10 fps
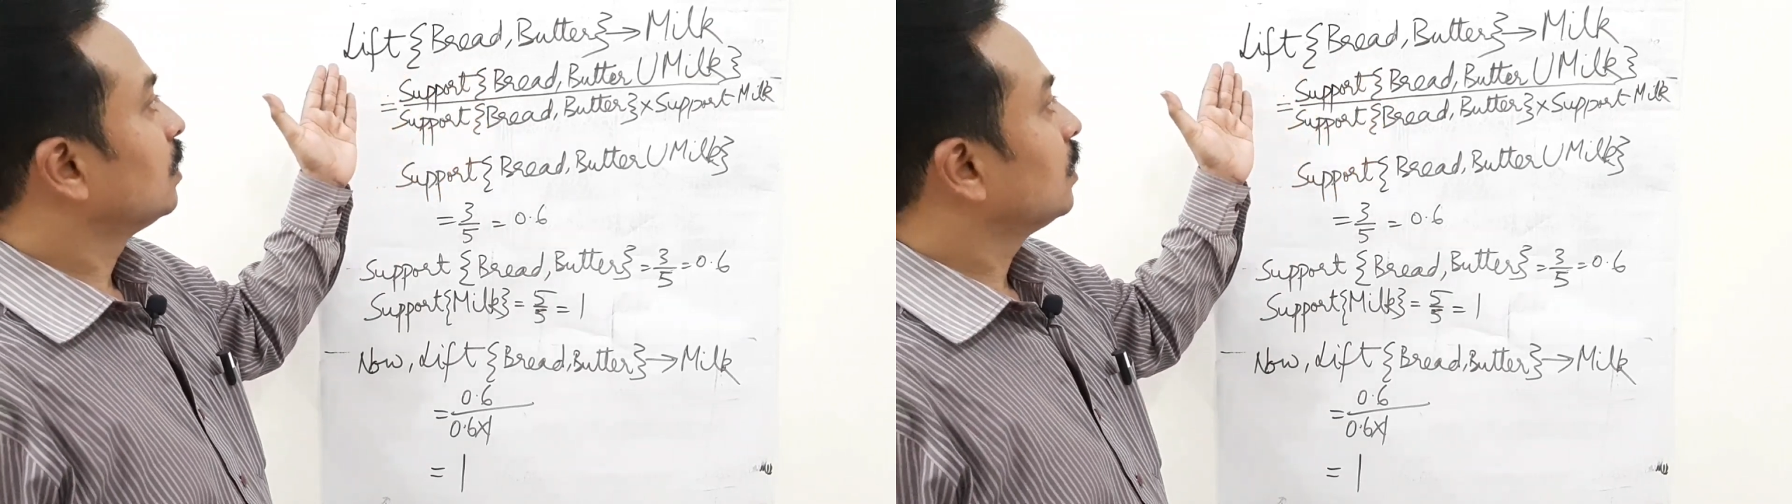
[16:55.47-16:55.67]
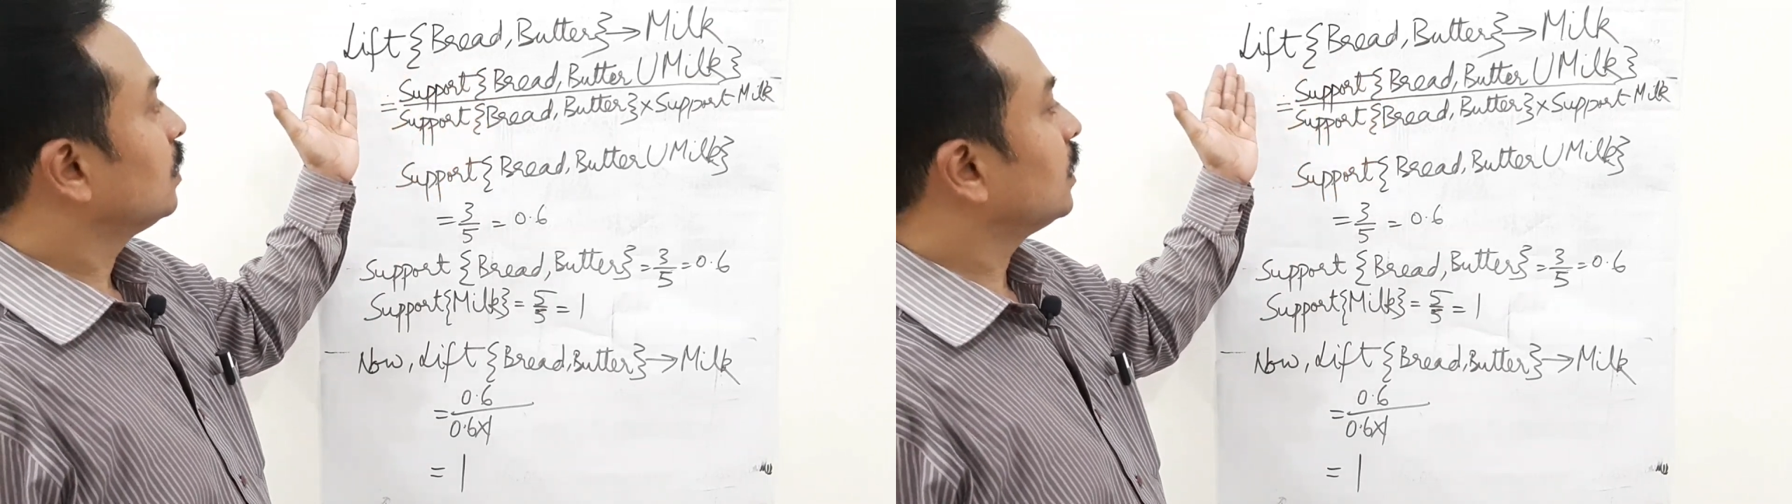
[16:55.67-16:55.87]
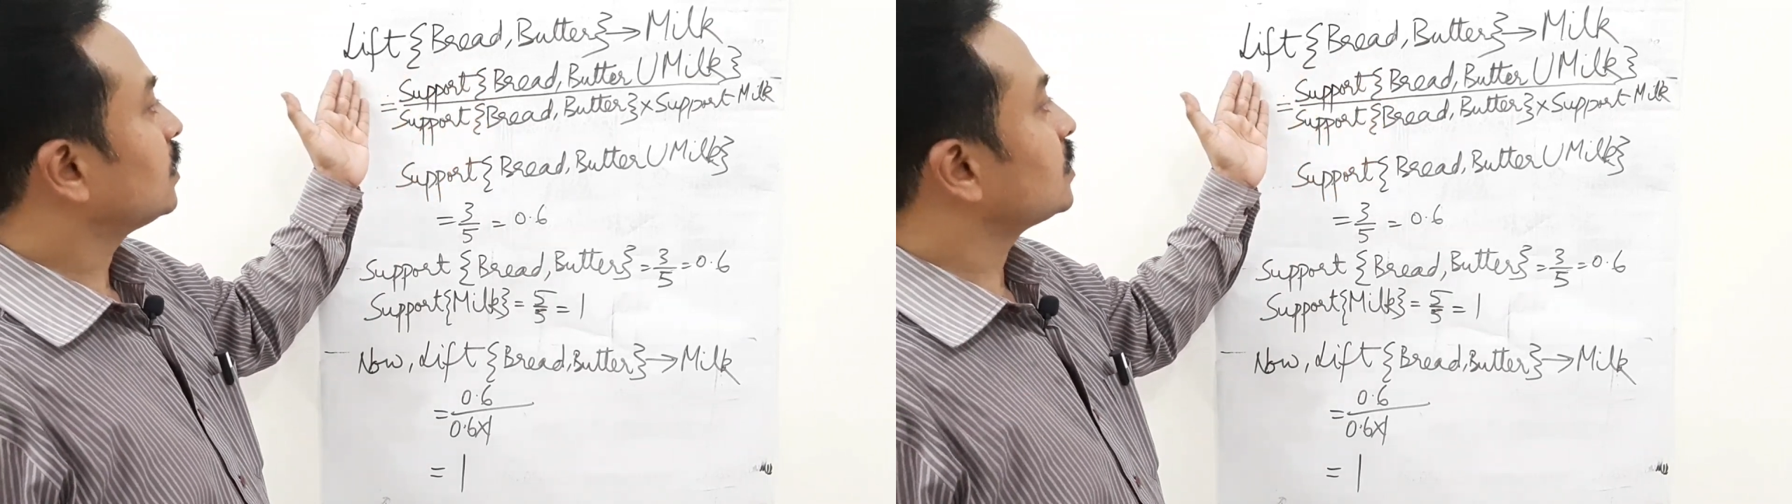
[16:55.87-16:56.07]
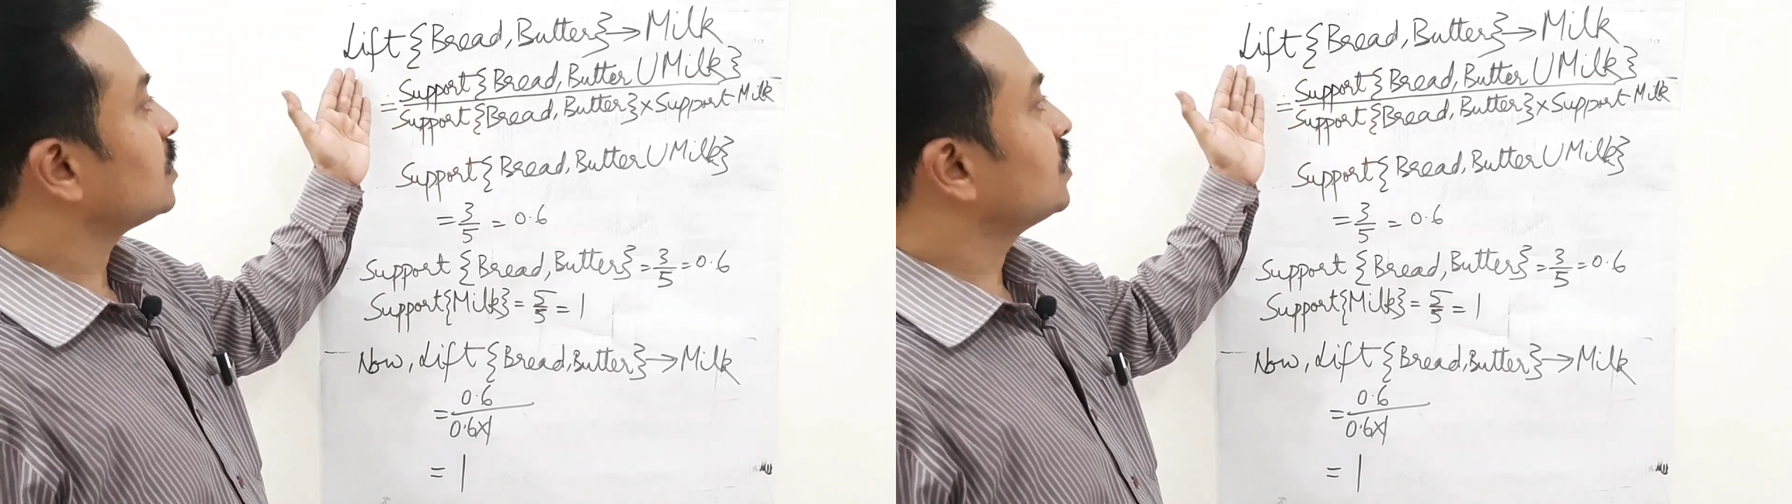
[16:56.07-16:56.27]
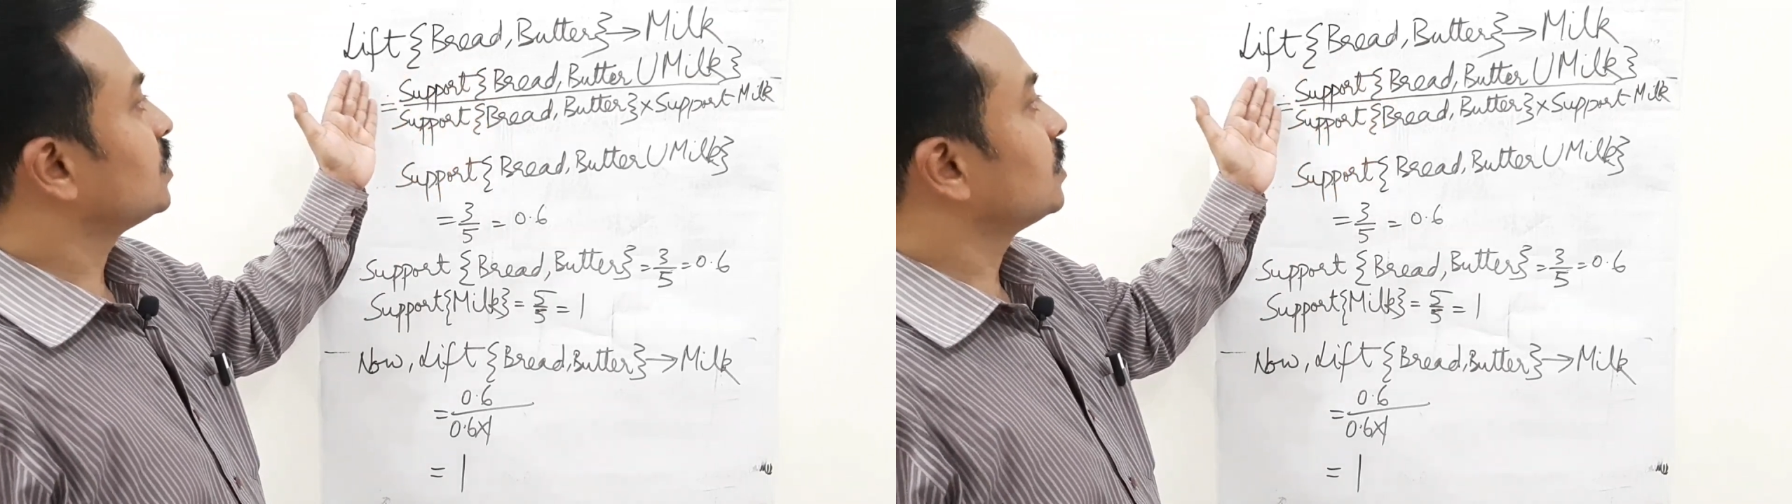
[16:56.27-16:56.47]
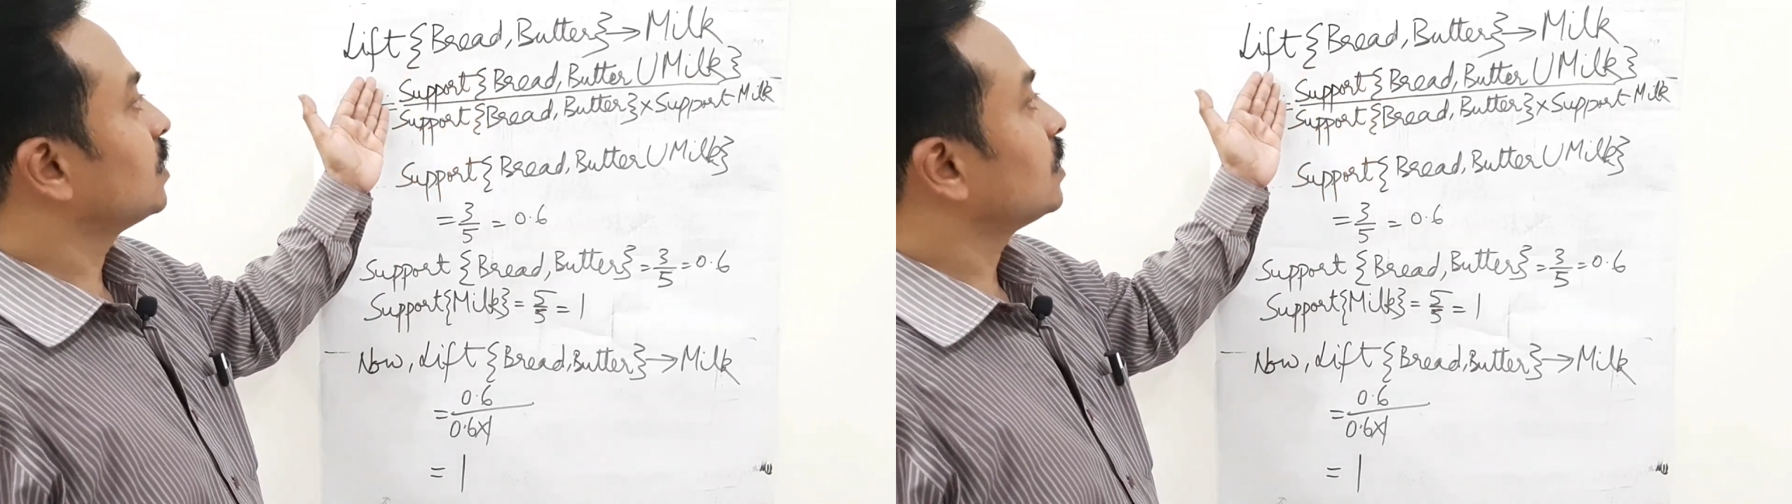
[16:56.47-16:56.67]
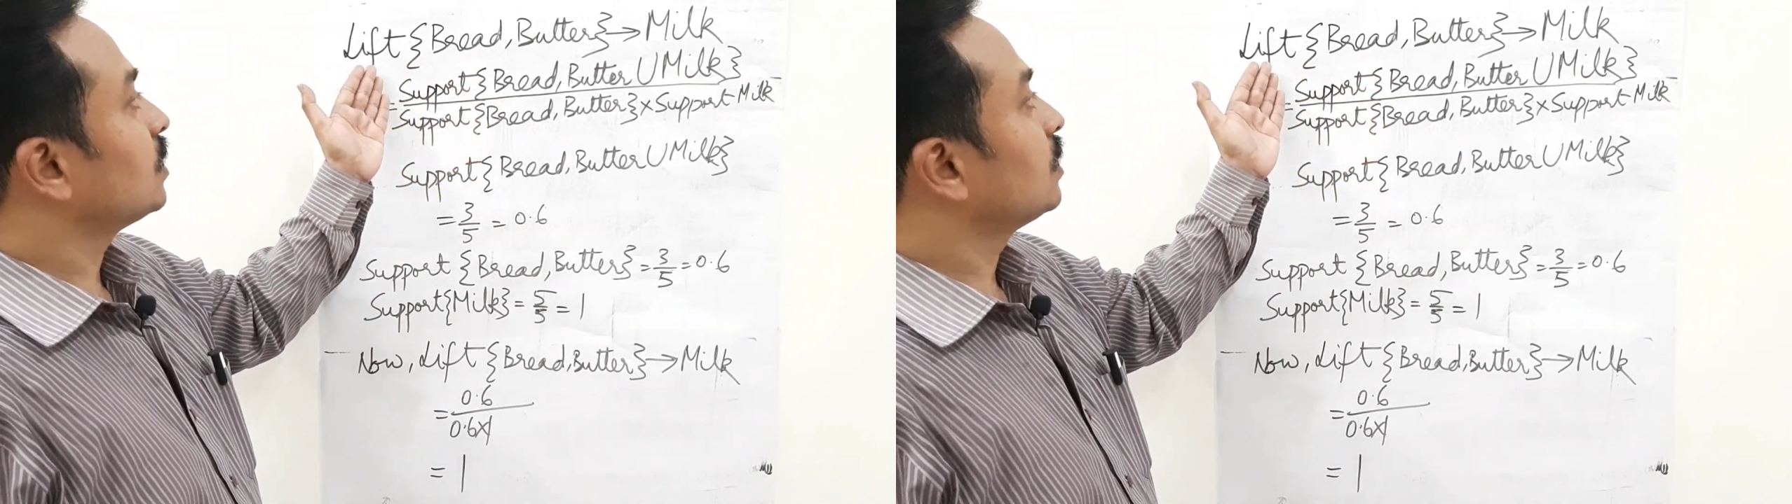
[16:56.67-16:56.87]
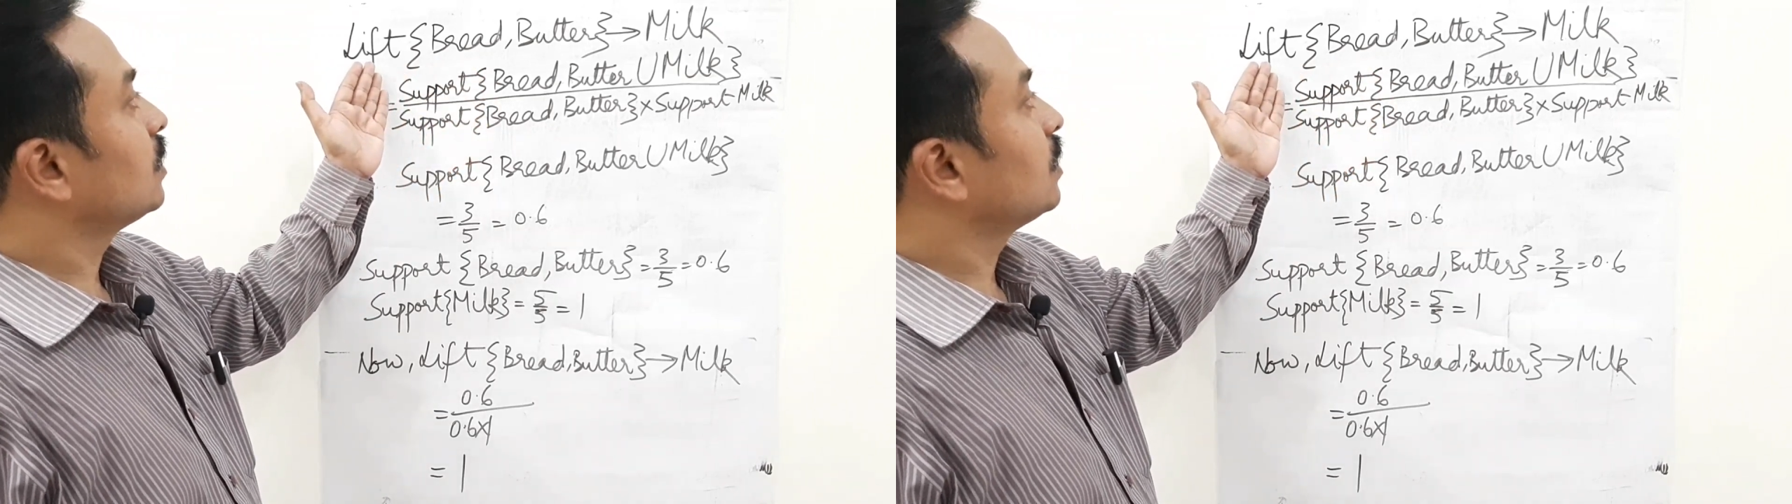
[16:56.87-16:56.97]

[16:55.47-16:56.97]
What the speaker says: Let us consider